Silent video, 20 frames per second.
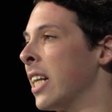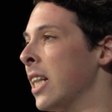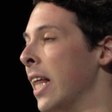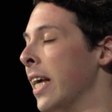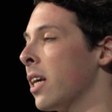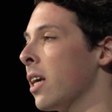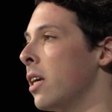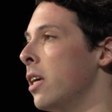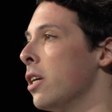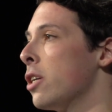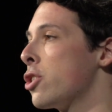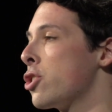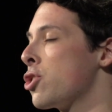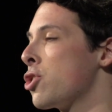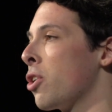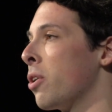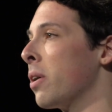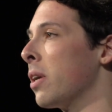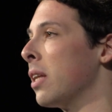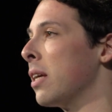Click, he is
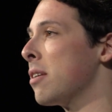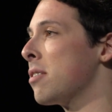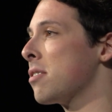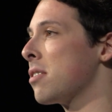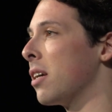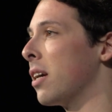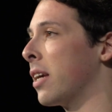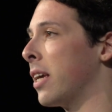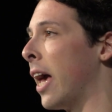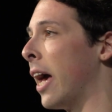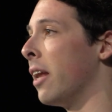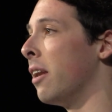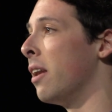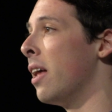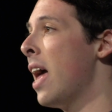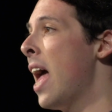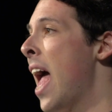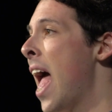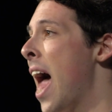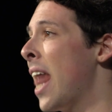shirtless
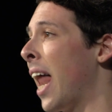again,